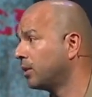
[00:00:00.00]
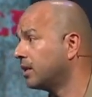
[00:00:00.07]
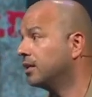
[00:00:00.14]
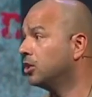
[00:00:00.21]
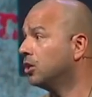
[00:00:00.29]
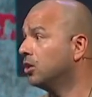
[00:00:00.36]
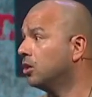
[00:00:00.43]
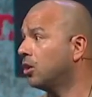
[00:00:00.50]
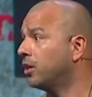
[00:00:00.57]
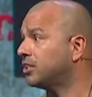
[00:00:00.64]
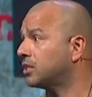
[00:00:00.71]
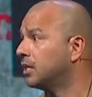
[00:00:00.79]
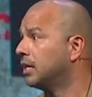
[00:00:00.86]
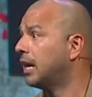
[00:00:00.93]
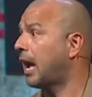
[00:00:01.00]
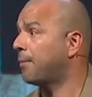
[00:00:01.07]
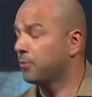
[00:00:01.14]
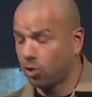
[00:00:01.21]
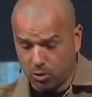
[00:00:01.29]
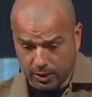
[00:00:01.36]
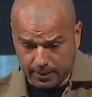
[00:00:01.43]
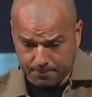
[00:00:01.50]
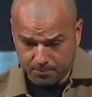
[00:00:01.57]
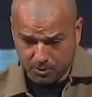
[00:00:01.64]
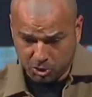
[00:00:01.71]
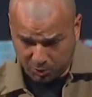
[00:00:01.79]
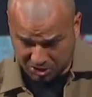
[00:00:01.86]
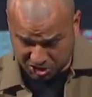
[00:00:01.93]
No. He says, I'm going
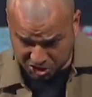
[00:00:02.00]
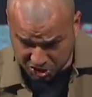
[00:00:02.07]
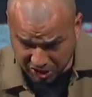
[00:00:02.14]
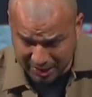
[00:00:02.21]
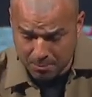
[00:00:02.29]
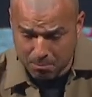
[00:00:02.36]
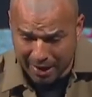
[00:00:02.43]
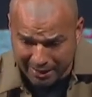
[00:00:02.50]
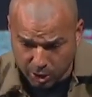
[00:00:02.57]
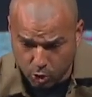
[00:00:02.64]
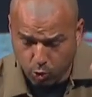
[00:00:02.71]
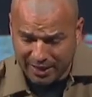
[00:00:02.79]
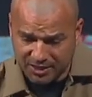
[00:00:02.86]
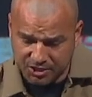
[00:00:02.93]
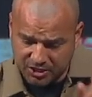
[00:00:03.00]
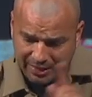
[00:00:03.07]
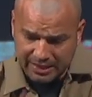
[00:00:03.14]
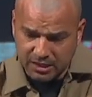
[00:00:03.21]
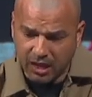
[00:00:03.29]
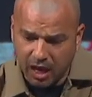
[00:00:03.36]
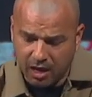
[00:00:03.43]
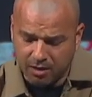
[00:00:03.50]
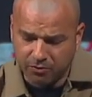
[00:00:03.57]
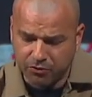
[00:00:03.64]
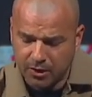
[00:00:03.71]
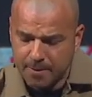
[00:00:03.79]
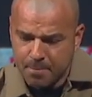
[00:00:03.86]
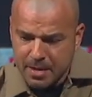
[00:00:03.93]
to extend my grace and love,
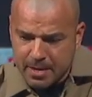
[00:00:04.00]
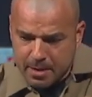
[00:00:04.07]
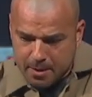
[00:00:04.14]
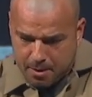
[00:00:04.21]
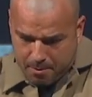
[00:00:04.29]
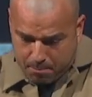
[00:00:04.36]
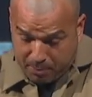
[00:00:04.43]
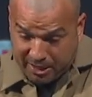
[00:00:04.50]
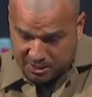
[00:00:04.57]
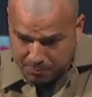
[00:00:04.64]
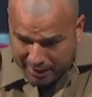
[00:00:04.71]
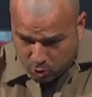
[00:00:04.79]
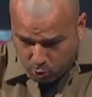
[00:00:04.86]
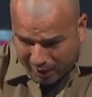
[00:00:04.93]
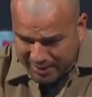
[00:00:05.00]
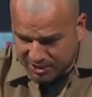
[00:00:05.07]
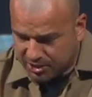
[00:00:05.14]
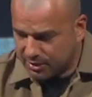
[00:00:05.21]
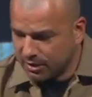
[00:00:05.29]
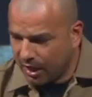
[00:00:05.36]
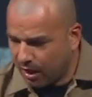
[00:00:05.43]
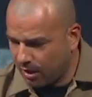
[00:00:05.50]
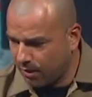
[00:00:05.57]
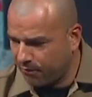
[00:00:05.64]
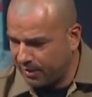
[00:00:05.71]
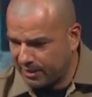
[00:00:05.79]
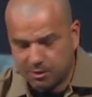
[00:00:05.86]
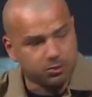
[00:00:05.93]
because my grace and love
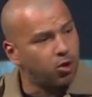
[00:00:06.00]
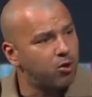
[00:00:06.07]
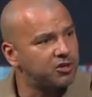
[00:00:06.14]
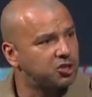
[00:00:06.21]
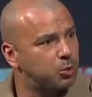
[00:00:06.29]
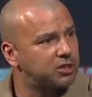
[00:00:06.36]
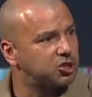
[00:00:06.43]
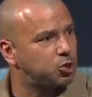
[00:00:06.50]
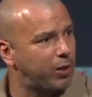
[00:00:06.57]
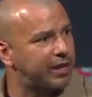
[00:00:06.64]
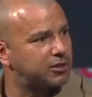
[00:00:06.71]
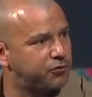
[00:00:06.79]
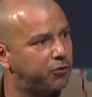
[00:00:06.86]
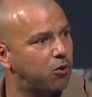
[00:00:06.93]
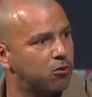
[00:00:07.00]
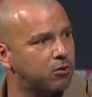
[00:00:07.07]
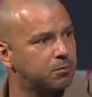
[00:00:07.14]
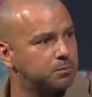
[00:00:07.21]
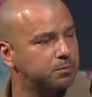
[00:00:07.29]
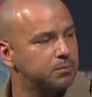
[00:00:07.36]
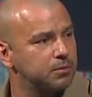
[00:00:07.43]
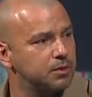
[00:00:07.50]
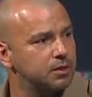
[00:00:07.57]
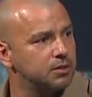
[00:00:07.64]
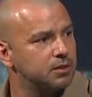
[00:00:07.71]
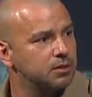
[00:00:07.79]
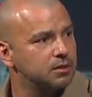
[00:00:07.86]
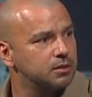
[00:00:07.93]
is going to what transforms
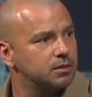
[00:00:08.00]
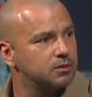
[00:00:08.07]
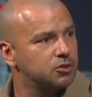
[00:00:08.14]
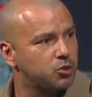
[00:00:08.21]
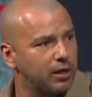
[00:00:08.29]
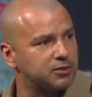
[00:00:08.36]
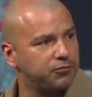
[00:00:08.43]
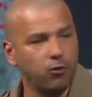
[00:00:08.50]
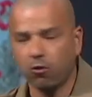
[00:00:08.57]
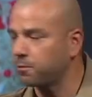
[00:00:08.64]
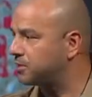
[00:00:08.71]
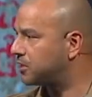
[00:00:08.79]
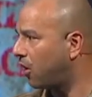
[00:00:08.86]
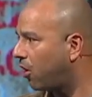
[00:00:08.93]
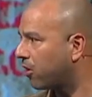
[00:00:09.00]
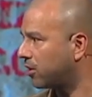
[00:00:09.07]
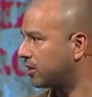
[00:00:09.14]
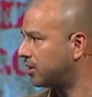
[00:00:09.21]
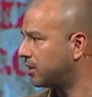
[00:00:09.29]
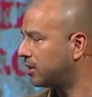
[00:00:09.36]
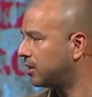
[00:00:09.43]
his heart.